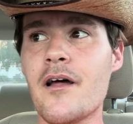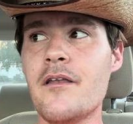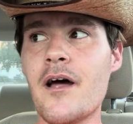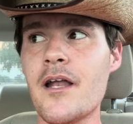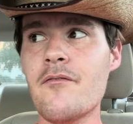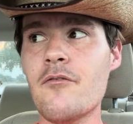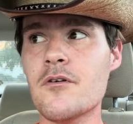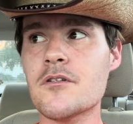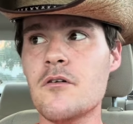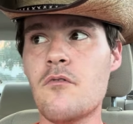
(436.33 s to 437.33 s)
Not
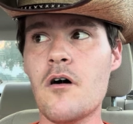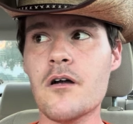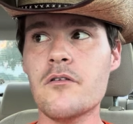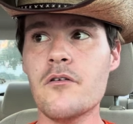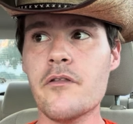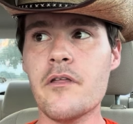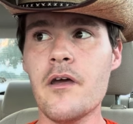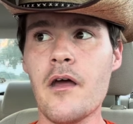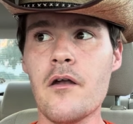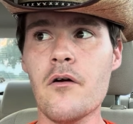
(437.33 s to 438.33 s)
everyone's going to walk into a
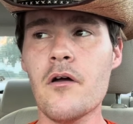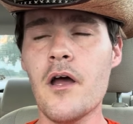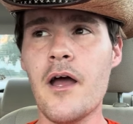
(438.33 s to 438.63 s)
theater